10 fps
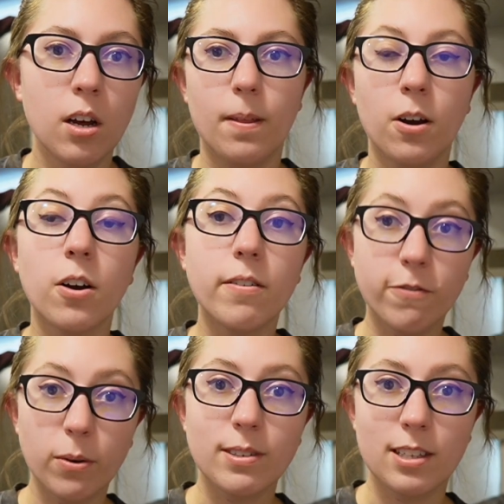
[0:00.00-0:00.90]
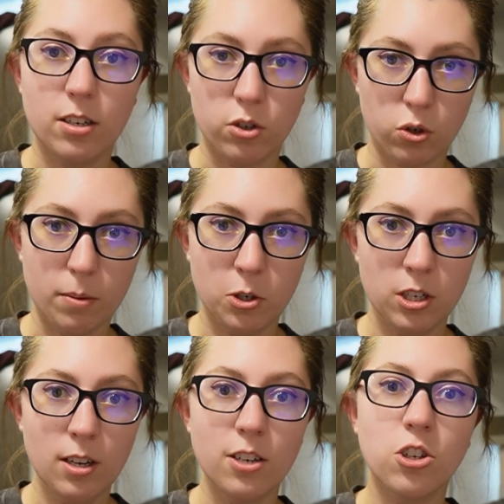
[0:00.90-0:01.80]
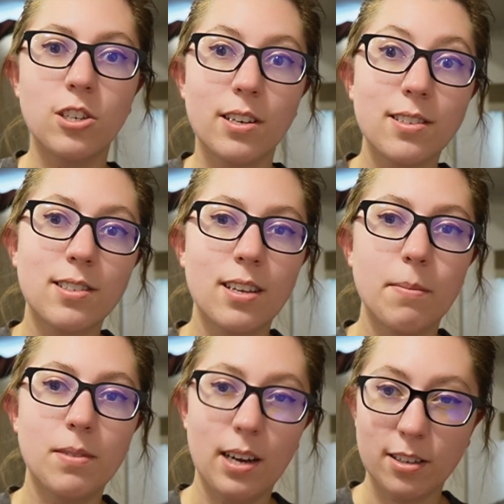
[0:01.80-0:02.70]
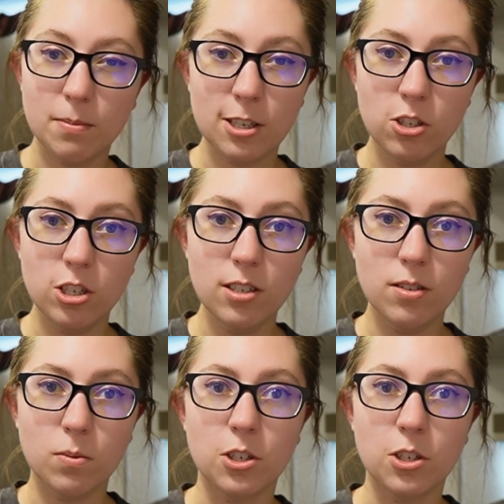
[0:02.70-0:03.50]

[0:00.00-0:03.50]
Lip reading: her info is in the description, and she does accept text messages,